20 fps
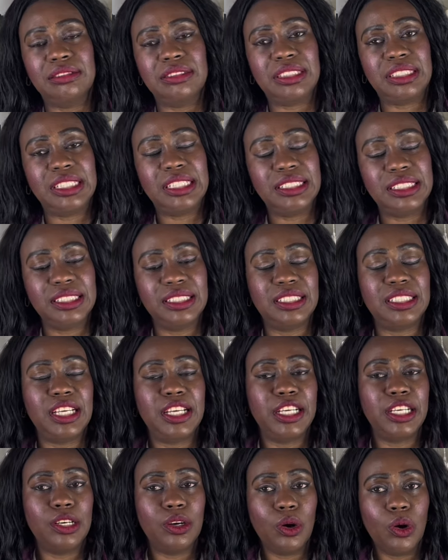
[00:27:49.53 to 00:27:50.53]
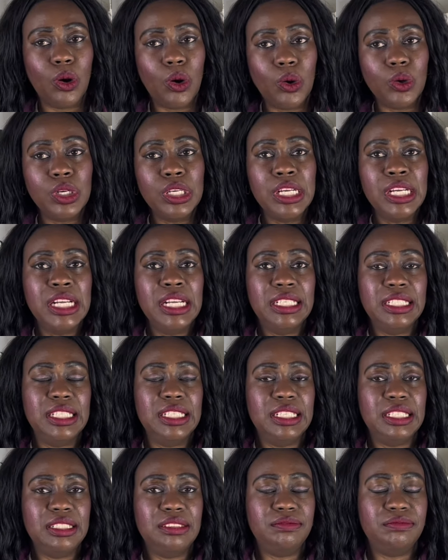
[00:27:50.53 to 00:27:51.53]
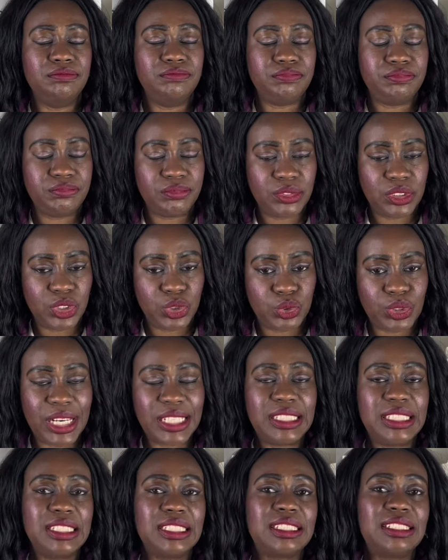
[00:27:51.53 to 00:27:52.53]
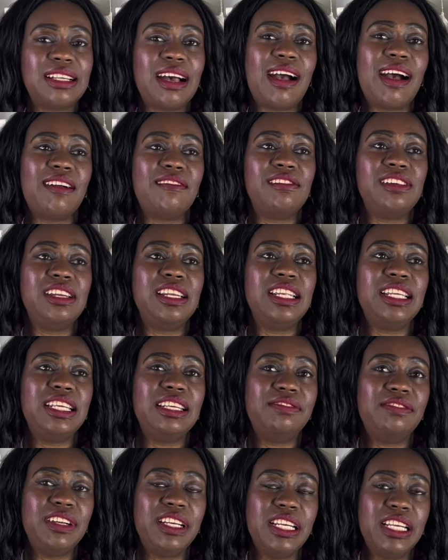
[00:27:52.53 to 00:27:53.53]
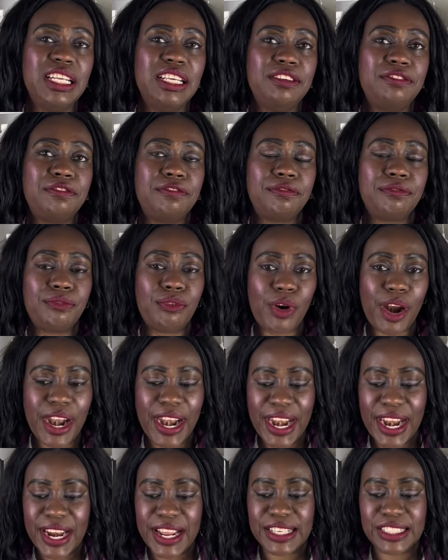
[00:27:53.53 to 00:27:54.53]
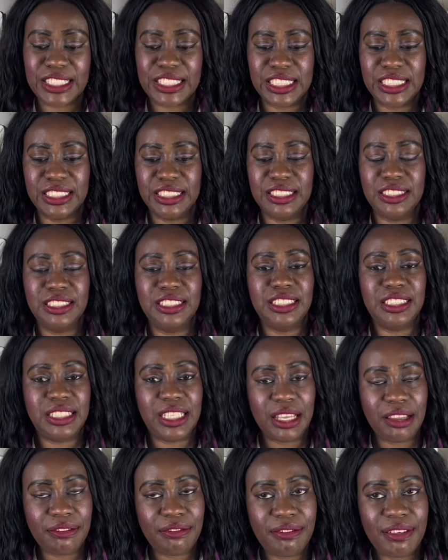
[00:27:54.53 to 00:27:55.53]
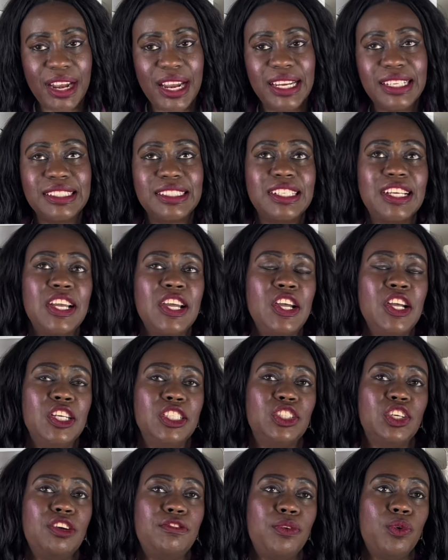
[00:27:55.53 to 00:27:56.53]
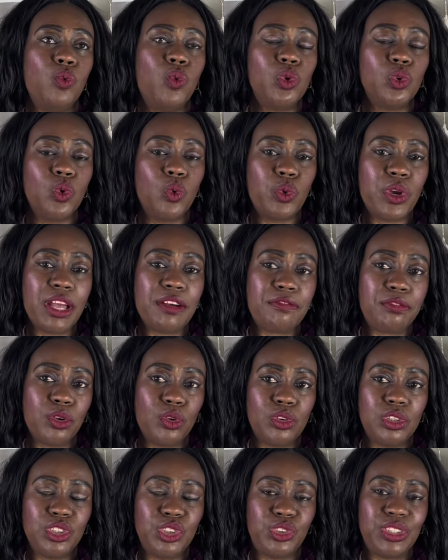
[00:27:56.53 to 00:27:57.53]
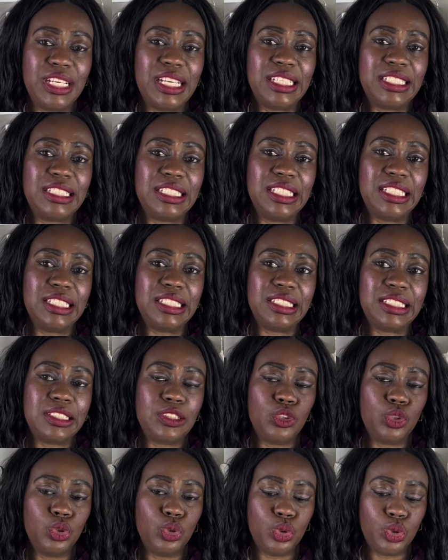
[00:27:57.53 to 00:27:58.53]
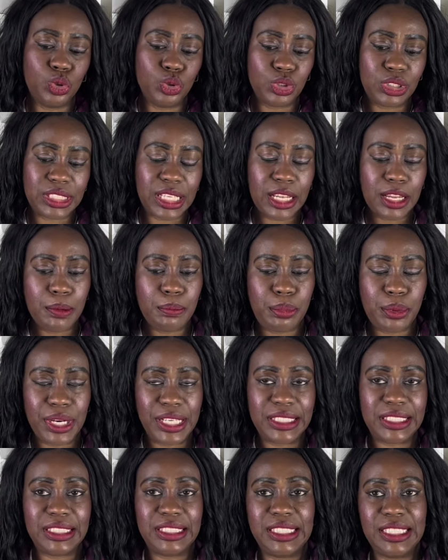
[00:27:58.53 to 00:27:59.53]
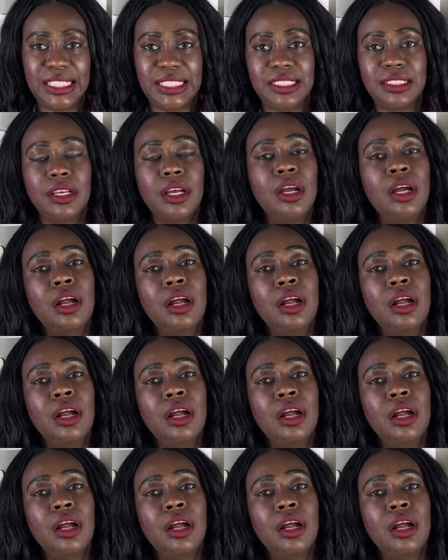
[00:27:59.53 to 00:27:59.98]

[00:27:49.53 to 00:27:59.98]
seasons ago. The dresses now are really, really fresh and different. So if you want to wear floral dresses to celebrate this